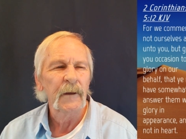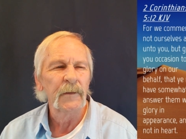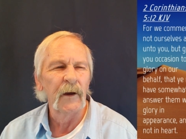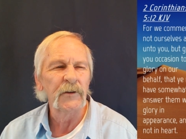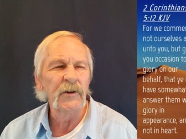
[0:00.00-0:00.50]

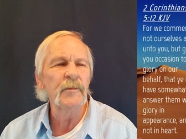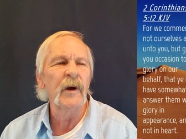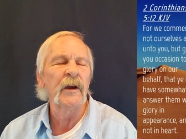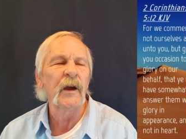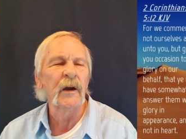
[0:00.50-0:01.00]
That ye
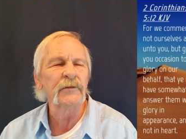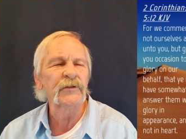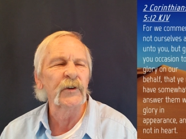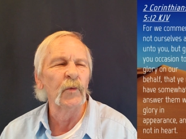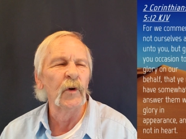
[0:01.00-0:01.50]
may have
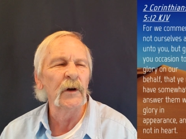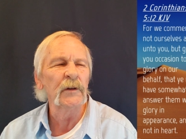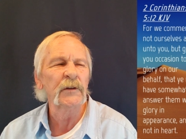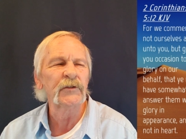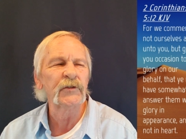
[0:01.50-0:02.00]

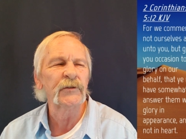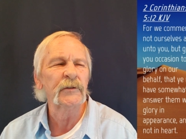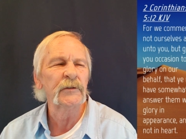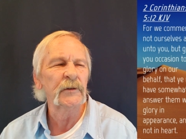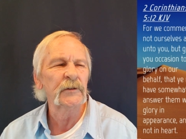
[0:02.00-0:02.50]
somewhat
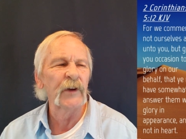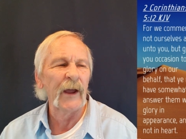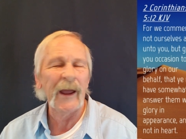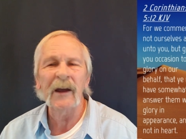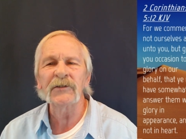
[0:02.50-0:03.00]
to
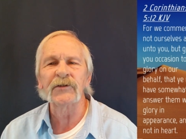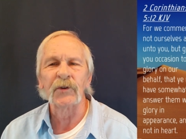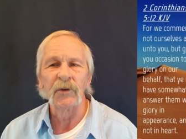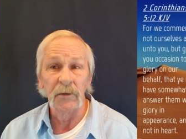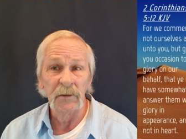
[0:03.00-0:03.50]

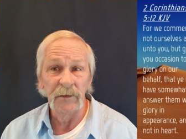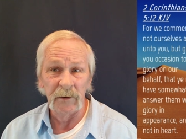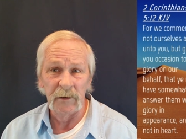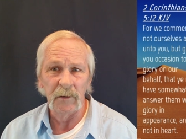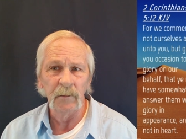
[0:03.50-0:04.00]
answer
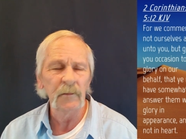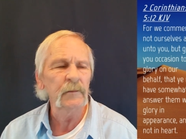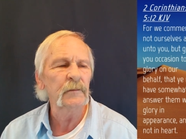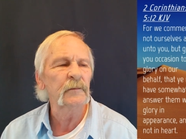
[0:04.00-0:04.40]
them,